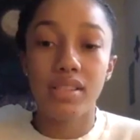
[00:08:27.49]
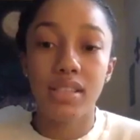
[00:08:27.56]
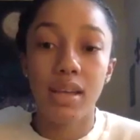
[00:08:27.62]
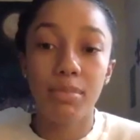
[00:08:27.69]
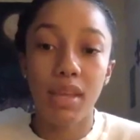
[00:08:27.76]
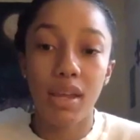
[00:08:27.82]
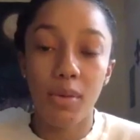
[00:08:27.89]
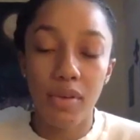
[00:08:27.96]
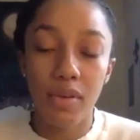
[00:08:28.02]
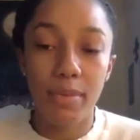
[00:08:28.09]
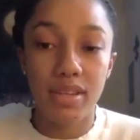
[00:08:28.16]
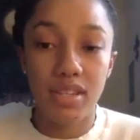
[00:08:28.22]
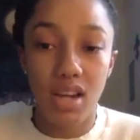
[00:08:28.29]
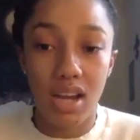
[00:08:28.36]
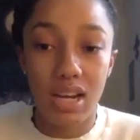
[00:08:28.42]
Something we've
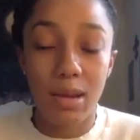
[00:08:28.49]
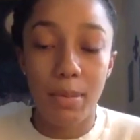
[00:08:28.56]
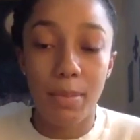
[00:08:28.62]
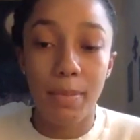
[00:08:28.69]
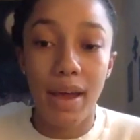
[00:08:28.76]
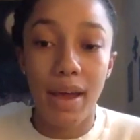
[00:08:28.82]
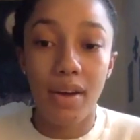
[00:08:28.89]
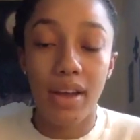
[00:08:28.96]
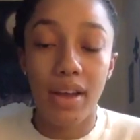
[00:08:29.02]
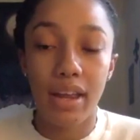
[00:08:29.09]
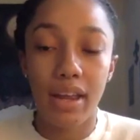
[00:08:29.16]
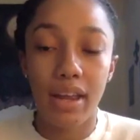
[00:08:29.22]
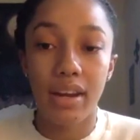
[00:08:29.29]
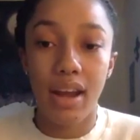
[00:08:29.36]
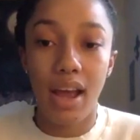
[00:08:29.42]
been talking about
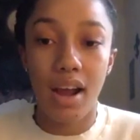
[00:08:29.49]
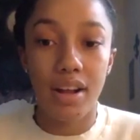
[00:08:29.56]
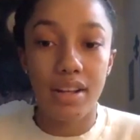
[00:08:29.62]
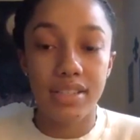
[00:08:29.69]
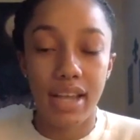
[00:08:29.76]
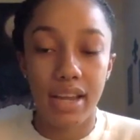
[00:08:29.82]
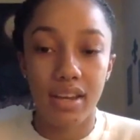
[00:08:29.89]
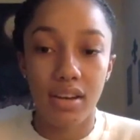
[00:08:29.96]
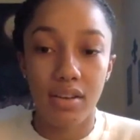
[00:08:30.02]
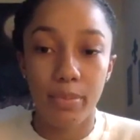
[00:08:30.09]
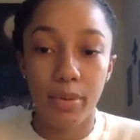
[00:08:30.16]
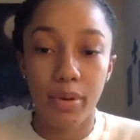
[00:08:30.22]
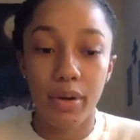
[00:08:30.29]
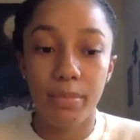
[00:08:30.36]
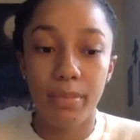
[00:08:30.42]
in our executive
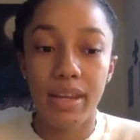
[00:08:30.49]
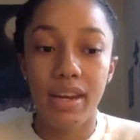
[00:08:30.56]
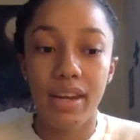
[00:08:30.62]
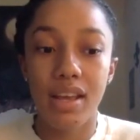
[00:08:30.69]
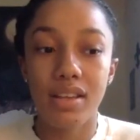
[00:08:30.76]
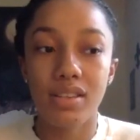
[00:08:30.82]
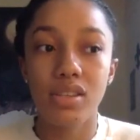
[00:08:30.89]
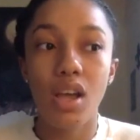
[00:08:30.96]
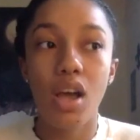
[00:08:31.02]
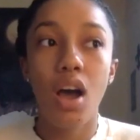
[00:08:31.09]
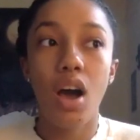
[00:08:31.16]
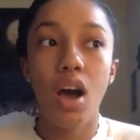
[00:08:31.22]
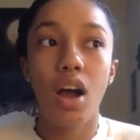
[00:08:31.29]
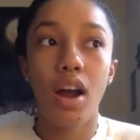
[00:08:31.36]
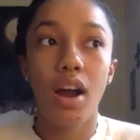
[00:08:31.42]
board meetings
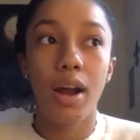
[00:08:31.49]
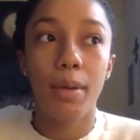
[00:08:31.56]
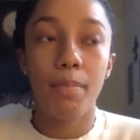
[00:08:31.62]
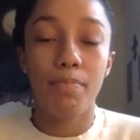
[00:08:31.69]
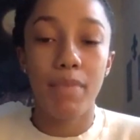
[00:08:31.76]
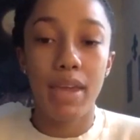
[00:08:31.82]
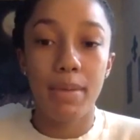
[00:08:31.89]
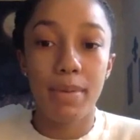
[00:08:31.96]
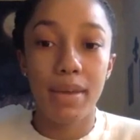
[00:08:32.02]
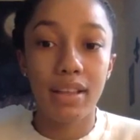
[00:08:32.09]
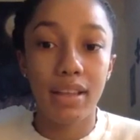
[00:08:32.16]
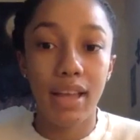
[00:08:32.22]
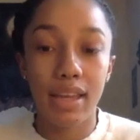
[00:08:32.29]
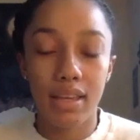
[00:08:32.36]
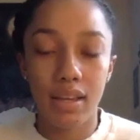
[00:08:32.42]
are maybe
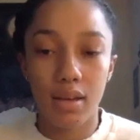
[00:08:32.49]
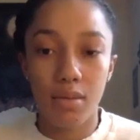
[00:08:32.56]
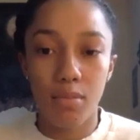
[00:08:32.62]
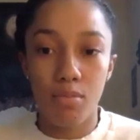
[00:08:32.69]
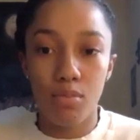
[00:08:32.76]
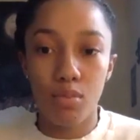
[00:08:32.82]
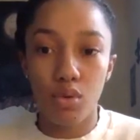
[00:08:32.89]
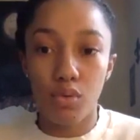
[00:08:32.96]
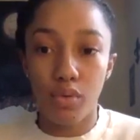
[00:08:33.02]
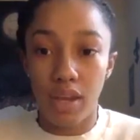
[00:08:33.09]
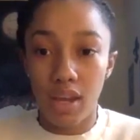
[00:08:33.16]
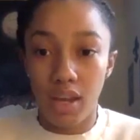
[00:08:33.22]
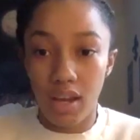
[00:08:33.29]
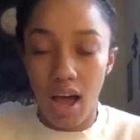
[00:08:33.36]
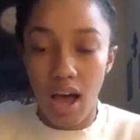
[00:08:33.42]
like
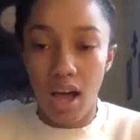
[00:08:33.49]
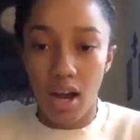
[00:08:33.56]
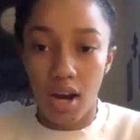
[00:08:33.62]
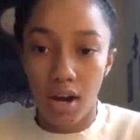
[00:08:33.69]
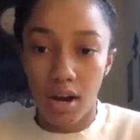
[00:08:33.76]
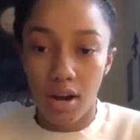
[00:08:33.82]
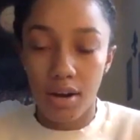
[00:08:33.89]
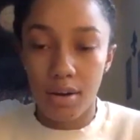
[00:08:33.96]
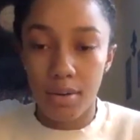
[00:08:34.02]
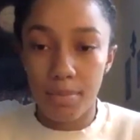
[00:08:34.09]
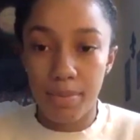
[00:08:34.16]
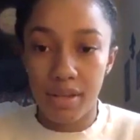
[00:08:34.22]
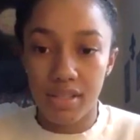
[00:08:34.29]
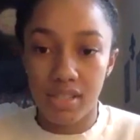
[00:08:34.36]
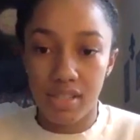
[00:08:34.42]
moving our
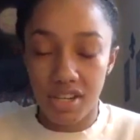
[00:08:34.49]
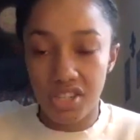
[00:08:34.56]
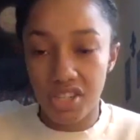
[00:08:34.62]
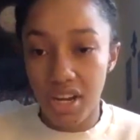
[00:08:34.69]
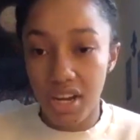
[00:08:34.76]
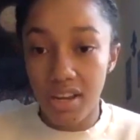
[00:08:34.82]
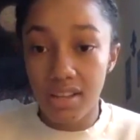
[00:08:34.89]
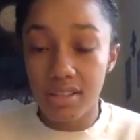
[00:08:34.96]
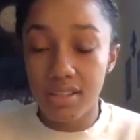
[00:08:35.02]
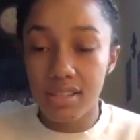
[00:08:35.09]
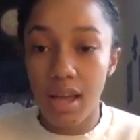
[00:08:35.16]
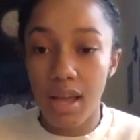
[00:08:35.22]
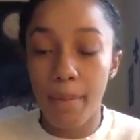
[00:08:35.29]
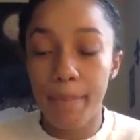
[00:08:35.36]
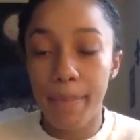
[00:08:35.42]
positions
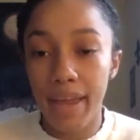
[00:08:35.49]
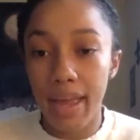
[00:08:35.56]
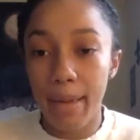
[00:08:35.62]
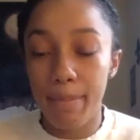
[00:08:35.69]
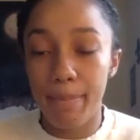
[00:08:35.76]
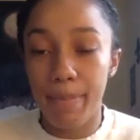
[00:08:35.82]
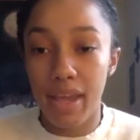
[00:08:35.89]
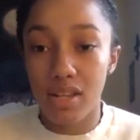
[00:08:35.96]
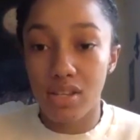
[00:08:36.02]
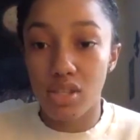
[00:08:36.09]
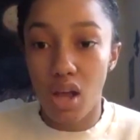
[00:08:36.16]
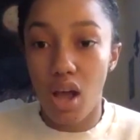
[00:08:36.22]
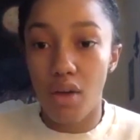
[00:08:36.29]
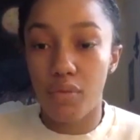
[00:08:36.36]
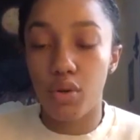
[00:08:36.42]
a bit based
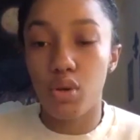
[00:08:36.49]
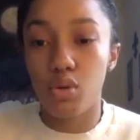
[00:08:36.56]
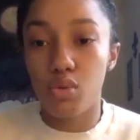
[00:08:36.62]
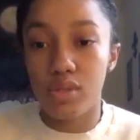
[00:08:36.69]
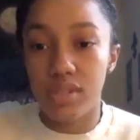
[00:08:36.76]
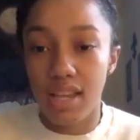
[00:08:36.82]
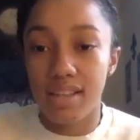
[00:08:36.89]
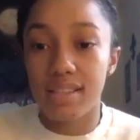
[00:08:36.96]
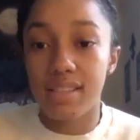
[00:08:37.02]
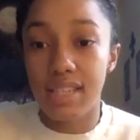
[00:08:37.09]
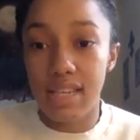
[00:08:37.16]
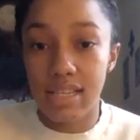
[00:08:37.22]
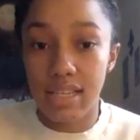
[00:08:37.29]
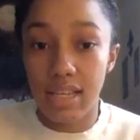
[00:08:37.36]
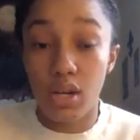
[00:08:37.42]
off who's in
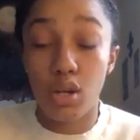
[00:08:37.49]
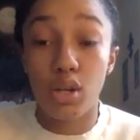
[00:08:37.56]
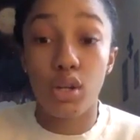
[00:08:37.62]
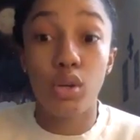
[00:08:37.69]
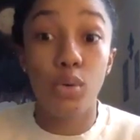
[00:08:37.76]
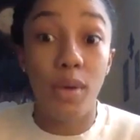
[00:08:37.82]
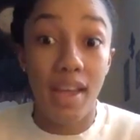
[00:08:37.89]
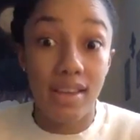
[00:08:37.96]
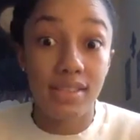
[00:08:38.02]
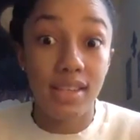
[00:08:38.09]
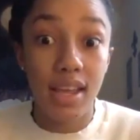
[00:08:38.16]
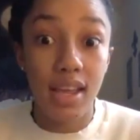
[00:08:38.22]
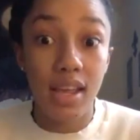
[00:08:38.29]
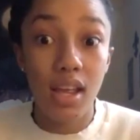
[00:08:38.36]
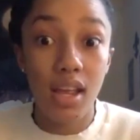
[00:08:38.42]
season and who
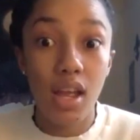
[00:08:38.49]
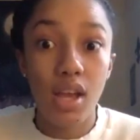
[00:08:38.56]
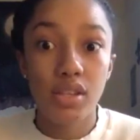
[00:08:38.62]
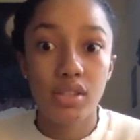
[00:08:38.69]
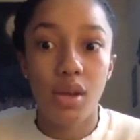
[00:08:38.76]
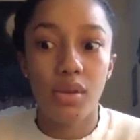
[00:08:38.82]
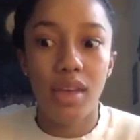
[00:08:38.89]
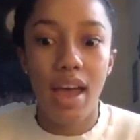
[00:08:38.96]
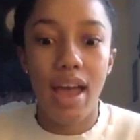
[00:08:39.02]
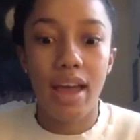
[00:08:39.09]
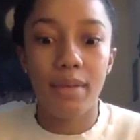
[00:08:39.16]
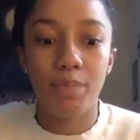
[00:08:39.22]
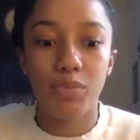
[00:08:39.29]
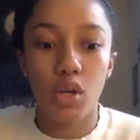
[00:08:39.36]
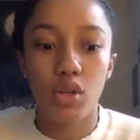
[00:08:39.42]
isn't, so
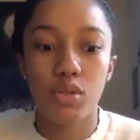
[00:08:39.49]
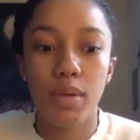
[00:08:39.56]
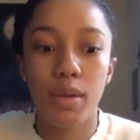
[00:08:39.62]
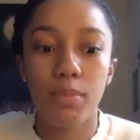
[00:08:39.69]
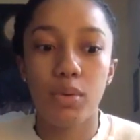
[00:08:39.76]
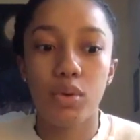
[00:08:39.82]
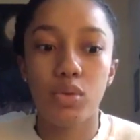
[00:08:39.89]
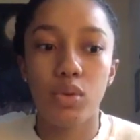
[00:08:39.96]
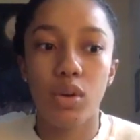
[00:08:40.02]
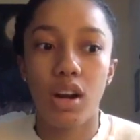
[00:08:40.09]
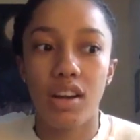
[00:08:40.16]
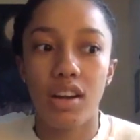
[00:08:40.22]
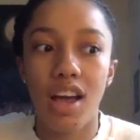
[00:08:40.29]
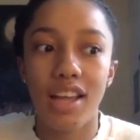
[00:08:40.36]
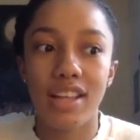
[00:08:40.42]
that people who are
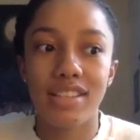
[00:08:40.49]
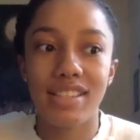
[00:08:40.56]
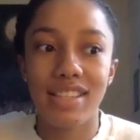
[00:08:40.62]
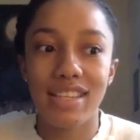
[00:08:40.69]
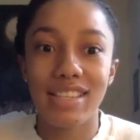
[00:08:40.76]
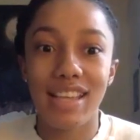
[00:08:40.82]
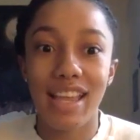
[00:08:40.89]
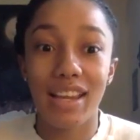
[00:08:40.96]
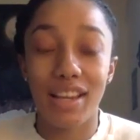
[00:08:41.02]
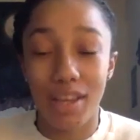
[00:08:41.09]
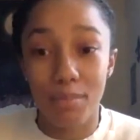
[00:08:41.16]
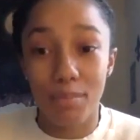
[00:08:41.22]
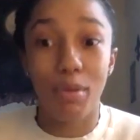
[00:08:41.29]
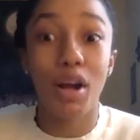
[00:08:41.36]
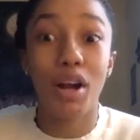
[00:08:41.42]
not in season
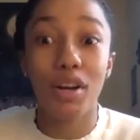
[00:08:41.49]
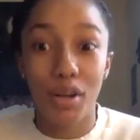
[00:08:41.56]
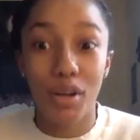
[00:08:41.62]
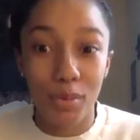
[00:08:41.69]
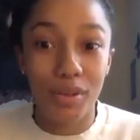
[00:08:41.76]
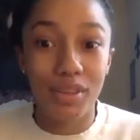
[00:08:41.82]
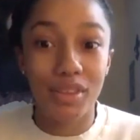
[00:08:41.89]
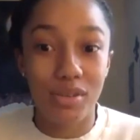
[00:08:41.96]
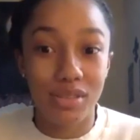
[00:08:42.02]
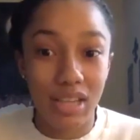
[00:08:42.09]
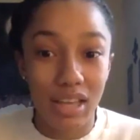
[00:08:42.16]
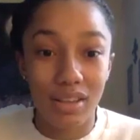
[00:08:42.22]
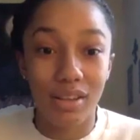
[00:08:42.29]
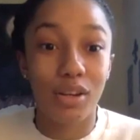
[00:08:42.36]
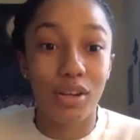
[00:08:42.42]
can partner with those
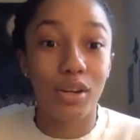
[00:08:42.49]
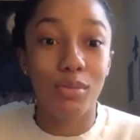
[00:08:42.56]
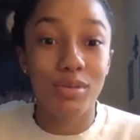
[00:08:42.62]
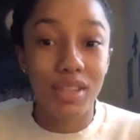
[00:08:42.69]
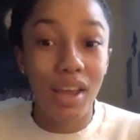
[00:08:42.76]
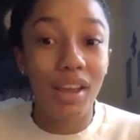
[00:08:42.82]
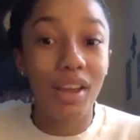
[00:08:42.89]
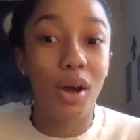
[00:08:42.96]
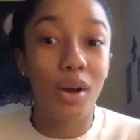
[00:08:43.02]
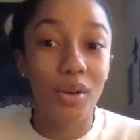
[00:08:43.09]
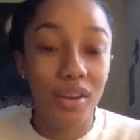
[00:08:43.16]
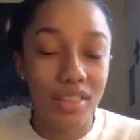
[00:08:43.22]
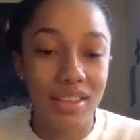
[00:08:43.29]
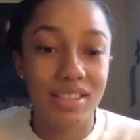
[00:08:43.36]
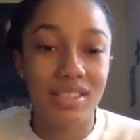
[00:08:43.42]
other groups, can go
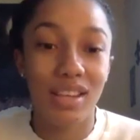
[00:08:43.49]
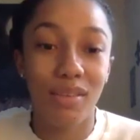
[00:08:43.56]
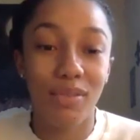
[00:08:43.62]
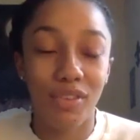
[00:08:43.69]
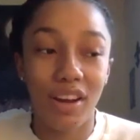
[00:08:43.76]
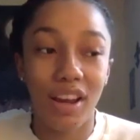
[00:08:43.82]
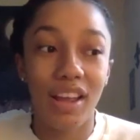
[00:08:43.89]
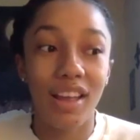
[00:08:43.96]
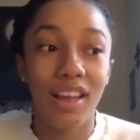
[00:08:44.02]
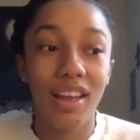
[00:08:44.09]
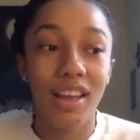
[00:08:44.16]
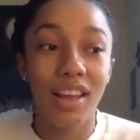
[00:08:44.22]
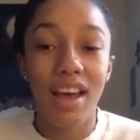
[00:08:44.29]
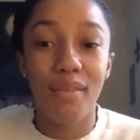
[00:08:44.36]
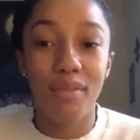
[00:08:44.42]
to these different
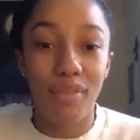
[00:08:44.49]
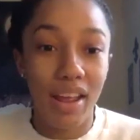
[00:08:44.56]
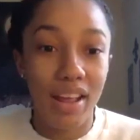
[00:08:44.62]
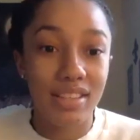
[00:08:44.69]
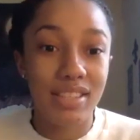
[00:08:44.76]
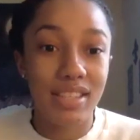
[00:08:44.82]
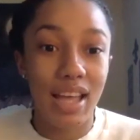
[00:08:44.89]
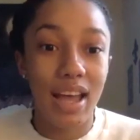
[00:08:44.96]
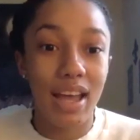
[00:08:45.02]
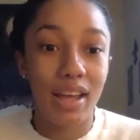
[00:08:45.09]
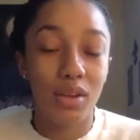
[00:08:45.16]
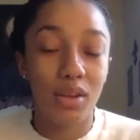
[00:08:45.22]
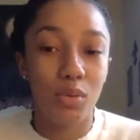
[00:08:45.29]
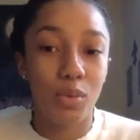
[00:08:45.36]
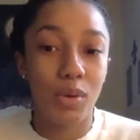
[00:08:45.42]
events
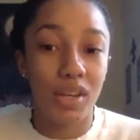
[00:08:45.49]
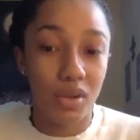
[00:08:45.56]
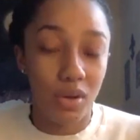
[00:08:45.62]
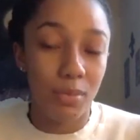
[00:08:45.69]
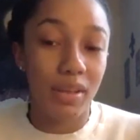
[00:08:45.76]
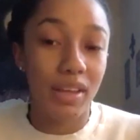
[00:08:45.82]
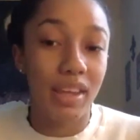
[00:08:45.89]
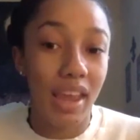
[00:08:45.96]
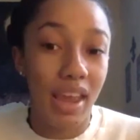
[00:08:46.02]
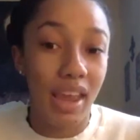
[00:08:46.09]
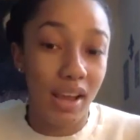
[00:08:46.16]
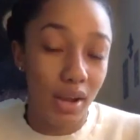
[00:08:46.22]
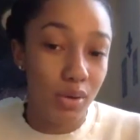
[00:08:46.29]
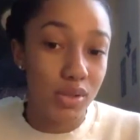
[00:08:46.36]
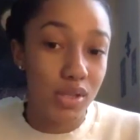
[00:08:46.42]
that we normally
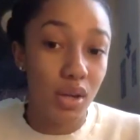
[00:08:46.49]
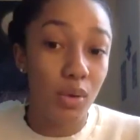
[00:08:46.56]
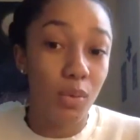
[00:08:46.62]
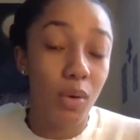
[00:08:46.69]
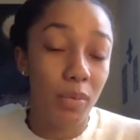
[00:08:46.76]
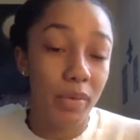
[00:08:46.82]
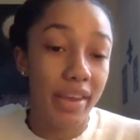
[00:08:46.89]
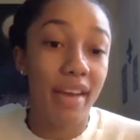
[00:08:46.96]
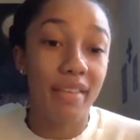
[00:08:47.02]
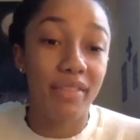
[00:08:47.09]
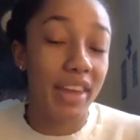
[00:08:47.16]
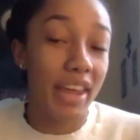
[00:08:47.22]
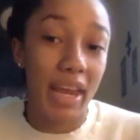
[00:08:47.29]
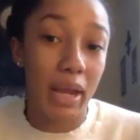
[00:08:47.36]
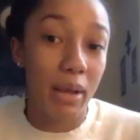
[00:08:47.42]
can't go to when we have
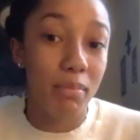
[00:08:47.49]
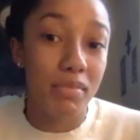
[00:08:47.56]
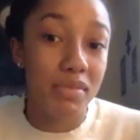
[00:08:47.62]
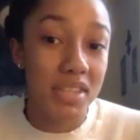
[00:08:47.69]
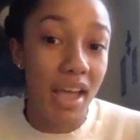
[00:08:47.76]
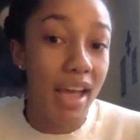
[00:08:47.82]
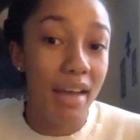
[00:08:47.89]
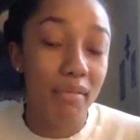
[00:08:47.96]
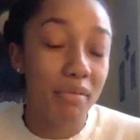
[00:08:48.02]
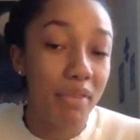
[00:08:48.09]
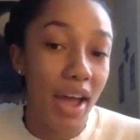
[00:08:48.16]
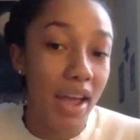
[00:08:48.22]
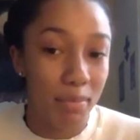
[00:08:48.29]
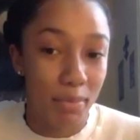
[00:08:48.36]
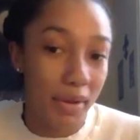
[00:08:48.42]
games at
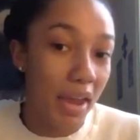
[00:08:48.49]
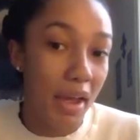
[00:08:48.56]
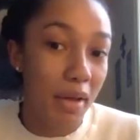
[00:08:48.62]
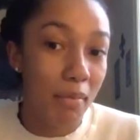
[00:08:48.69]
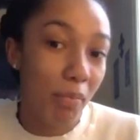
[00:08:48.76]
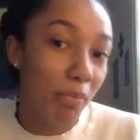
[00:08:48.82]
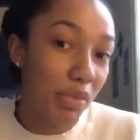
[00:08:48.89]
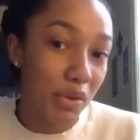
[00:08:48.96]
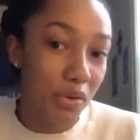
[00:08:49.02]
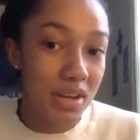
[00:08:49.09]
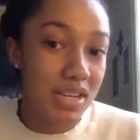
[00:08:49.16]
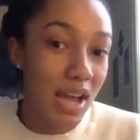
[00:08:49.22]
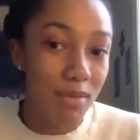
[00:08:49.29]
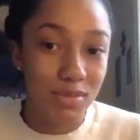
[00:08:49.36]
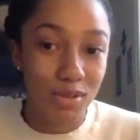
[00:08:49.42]
5 p.m. 3
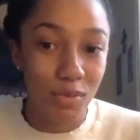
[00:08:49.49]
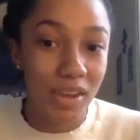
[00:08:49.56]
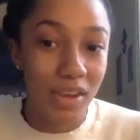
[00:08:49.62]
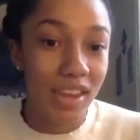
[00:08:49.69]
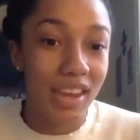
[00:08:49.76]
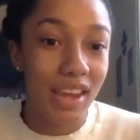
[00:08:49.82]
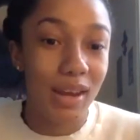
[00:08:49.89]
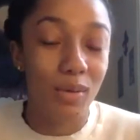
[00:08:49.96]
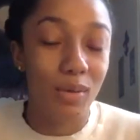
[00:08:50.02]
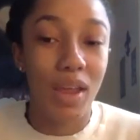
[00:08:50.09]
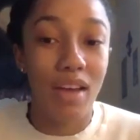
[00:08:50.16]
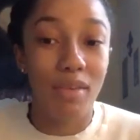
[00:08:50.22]
times a week,